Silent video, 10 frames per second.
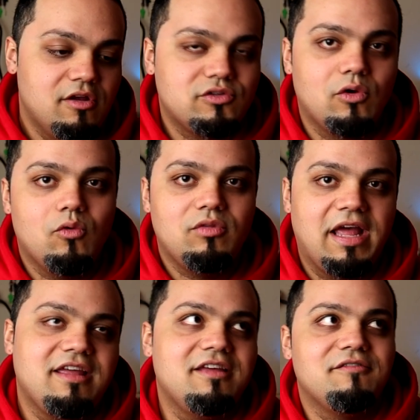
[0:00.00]
So
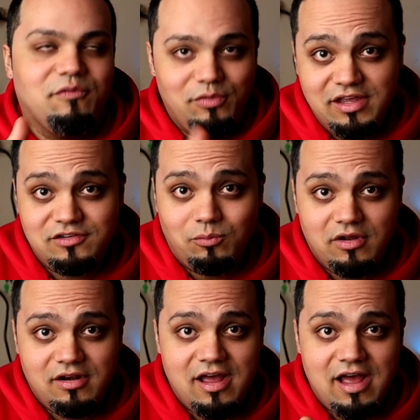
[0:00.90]
like for this
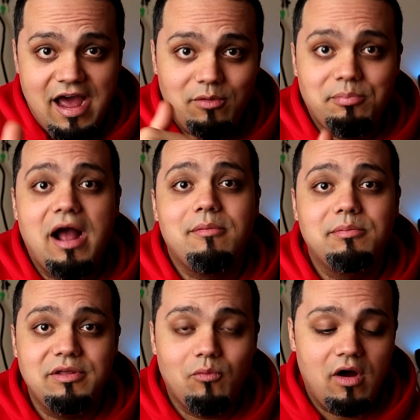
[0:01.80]
one, I would
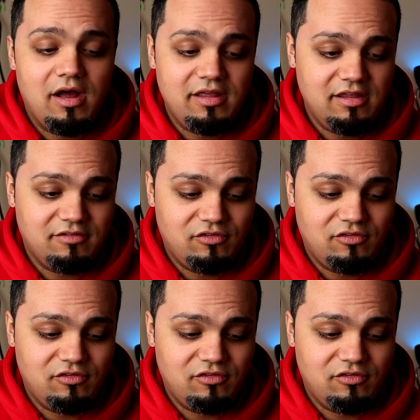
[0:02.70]
probably want it